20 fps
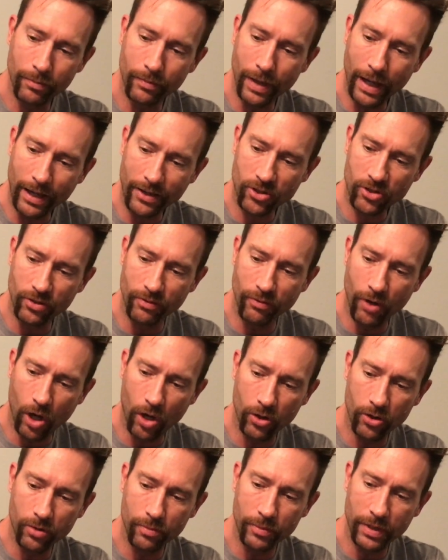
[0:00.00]
extra
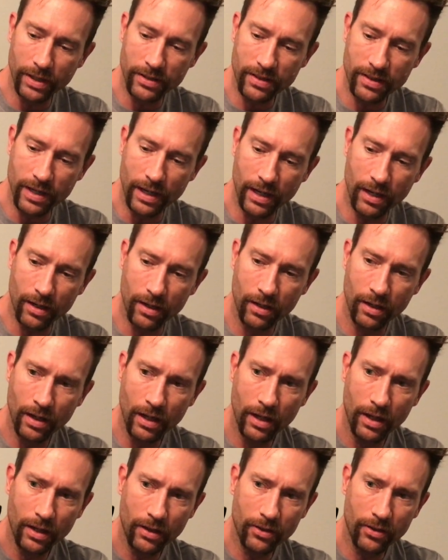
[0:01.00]
volume that's there.
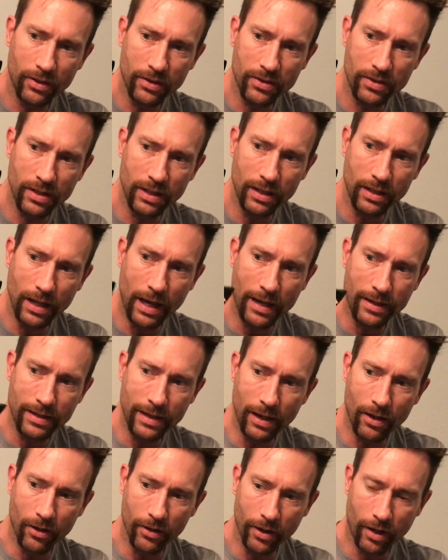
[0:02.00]
You can see that
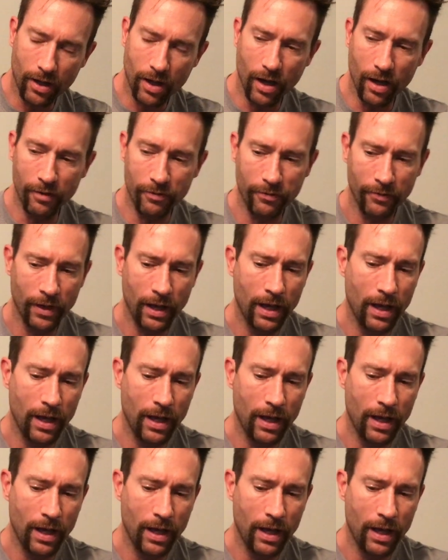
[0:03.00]
down on the cuff.